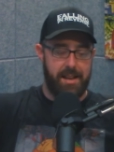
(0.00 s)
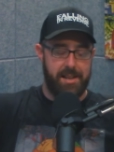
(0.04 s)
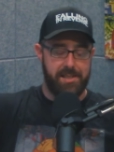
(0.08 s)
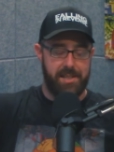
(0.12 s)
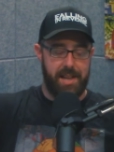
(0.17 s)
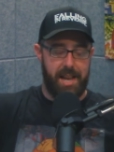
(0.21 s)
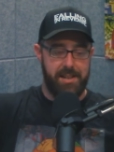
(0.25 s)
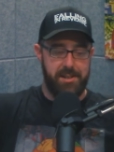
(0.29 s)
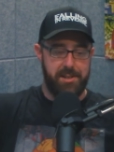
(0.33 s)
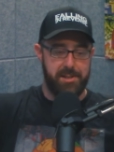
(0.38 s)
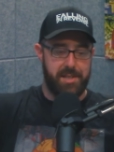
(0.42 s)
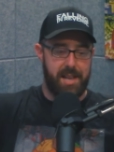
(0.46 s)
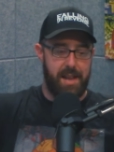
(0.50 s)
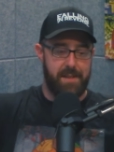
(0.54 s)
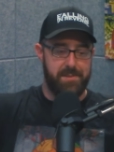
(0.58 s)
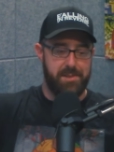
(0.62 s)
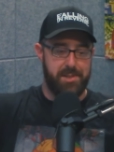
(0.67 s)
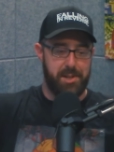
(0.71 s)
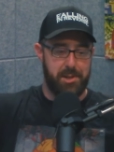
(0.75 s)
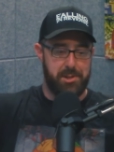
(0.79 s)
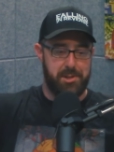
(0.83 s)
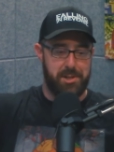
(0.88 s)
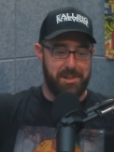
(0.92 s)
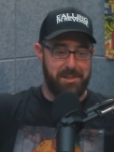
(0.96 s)
because I just have
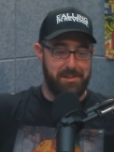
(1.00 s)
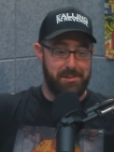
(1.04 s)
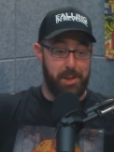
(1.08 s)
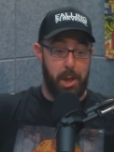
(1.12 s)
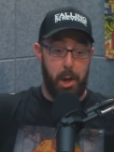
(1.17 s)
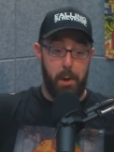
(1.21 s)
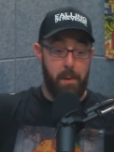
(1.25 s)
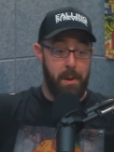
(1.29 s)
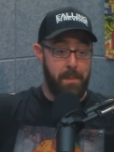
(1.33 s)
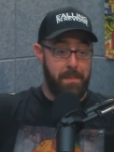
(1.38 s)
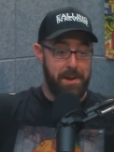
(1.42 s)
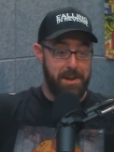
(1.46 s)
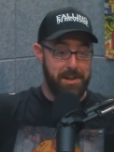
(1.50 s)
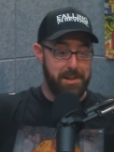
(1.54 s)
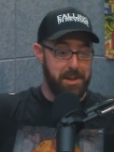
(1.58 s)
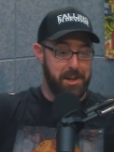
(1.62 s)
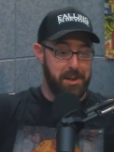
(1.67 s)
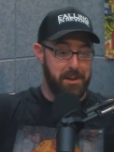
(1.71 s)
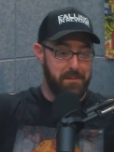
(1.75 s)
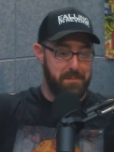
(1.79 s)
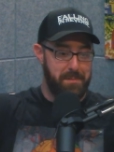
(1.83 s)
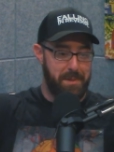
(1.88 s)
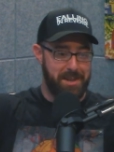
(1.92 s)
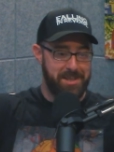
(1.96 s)
such a low
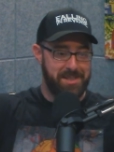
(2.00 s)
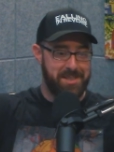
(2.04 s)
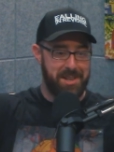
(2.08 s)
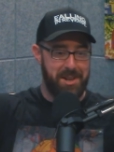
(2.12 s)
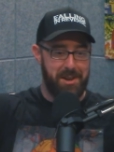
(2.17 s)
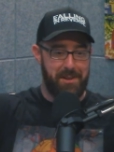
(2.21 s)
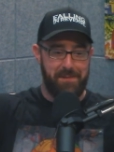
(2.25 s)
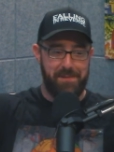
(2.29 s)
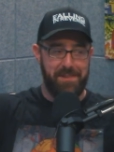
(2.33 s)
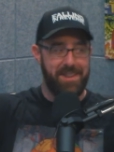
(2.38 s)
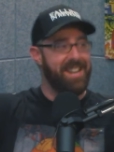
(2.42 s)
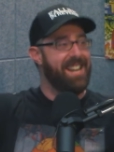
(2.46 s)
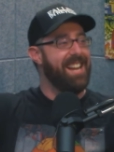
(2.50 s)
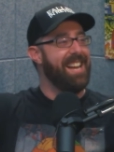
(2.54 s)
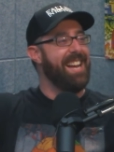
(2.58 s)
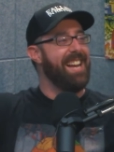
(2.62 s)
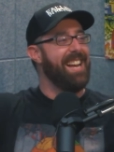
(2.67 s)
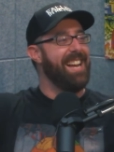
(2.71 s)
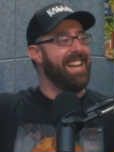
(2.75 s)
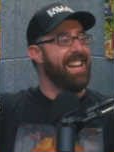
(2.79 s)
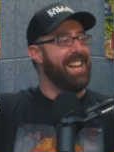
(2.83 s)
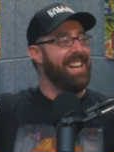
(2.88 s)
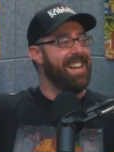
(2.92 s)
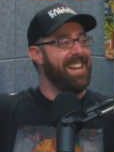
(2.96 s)
opinion of myself
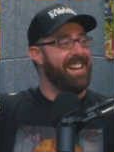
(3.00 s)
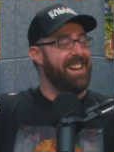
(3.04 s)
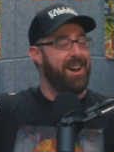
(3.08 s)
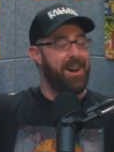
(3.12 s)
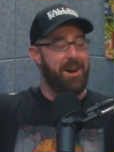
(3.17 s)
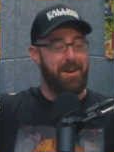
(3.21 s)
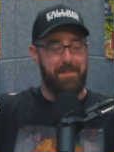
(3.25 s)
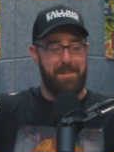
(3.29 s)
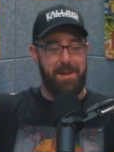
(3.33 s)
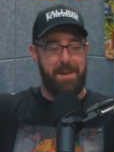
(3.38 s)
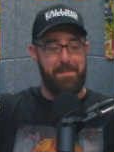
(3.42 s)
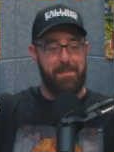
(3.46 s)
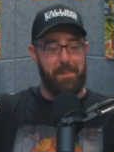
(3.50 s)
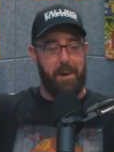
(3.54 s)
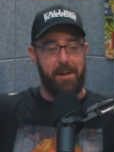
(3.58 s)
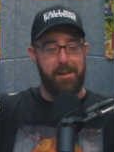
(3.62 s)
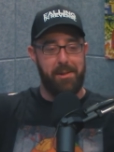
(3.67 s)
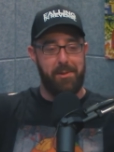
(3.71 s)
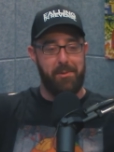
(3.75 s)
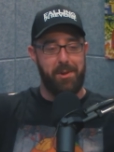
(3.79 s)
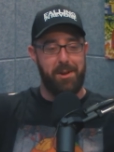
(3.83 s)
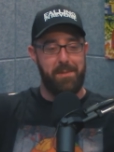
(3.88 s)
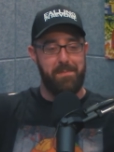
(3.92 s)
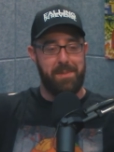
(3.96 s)
um, it
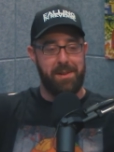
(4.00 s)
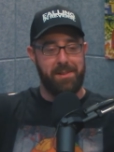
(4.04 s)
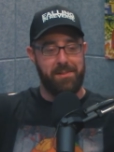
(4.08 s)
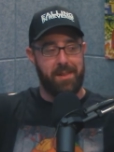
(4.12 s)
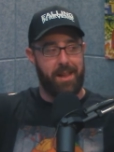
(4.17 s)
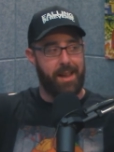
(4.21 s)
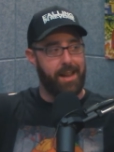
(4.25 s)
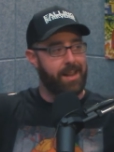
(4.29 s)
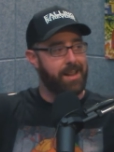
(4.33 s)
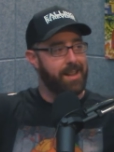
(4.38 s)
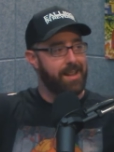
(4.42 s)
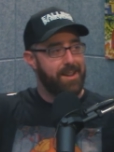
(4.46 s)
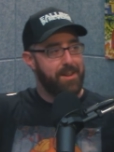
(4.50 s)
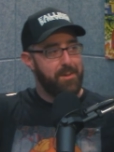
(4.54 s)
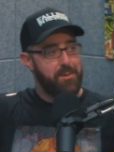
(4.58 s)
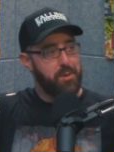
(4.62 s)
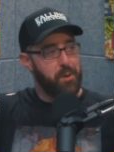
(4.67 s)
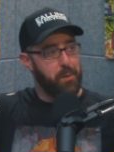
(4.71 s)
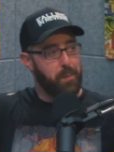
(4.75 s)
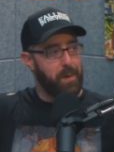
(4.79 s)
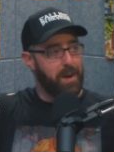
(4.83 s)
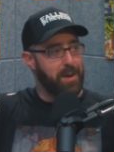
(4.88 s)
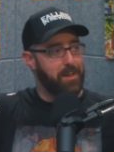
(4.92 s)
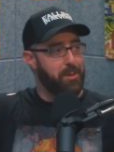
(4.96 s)
probably would have been like
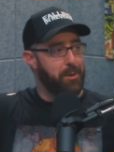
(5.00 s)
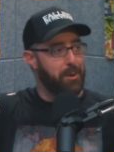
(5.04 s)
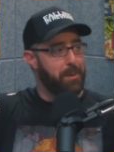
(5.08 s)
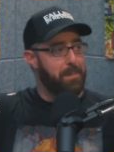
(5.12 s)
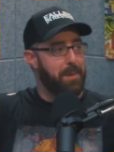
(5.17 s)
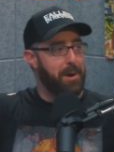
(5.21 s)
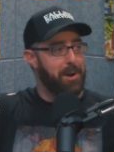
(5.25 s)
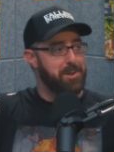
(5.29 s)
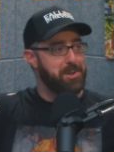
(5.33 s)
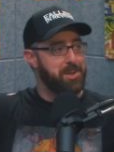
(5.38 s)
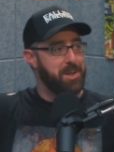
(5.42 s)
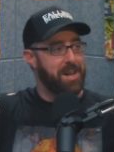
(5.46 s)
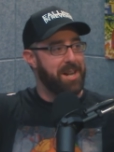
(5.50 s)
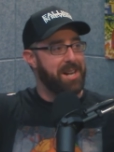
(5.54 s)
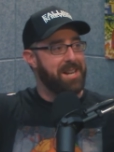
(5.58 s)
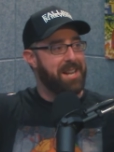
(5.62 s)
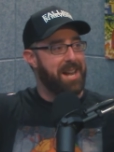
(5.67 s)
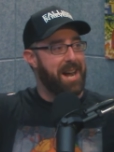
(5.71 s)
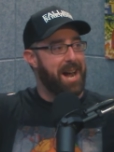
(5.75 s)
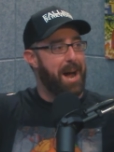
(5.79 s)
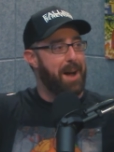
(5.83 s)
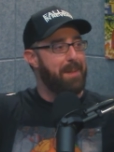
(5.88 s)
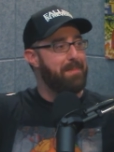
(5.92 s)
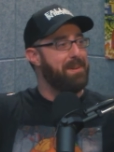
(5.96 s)
the Riddler punching a
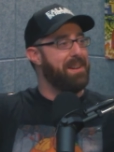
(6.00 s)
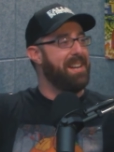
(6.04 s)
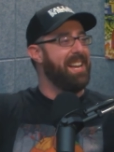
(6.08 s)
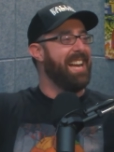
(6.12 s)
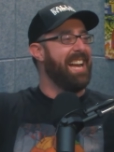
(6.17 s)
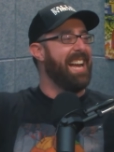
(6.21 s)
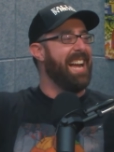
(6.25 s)
cop.